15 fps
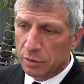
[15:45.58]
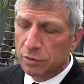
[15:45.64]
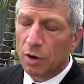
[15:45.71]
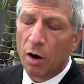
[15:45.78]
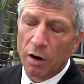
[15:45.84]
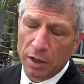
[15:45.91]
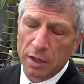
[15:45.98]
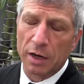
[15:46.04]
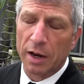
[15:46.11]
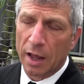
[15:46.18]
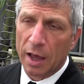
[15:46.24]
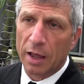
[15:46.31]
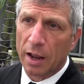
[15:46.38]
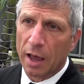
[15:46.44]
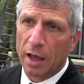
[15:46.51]
targeted
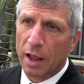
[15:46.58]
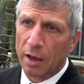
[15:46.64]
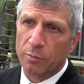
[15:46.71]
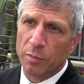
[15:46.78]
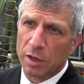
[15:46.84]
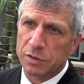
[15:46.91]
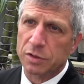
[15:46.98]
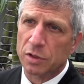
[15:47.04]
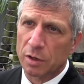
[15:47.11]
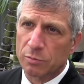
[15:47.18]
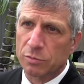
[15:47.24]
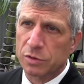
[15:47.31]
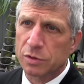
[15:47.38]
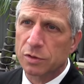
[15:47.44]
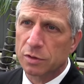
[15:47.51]
at
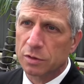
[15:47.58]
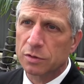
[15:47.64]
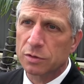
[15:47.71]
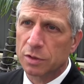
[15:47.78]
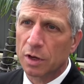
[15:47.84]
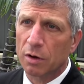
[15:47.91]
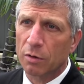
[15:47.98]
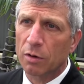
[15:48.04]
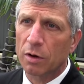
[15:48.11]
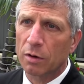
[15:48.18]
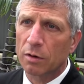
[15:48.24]
Muslims. So,